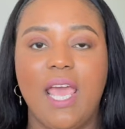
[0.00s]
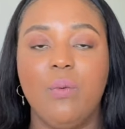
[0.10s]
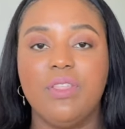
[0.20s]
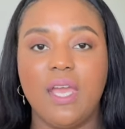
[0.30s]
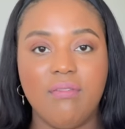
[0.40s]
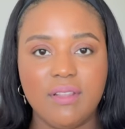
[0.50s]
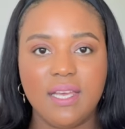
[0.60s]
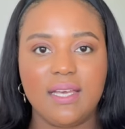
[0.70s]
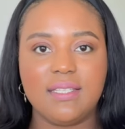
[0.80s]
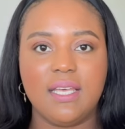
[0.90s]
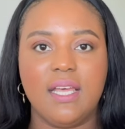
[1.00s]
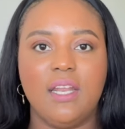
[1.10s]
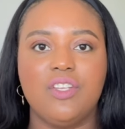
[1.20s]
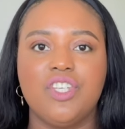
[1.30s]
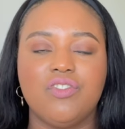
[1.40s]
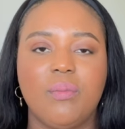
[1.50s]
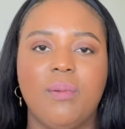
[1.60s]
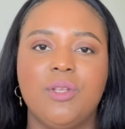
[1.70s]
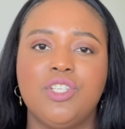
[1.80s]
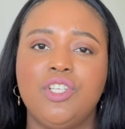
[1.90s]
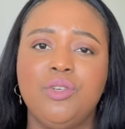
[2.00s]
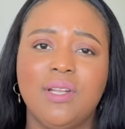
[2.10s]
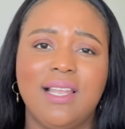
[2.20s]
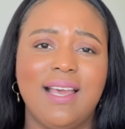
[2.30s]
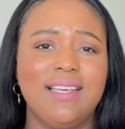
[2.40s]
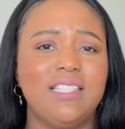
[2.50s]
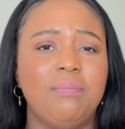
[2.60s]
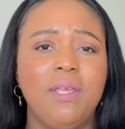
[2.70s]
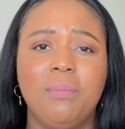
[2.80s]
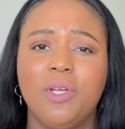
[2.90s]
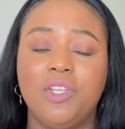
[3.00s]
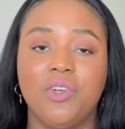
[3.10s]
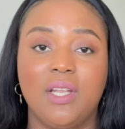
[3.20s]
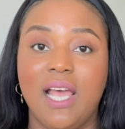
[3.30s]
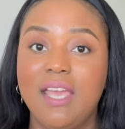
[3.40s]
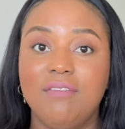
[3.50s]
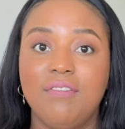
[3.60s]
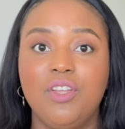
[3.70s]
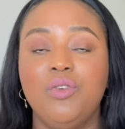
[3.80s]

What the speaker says: And with everything I said, just remember to utilize the people in your life.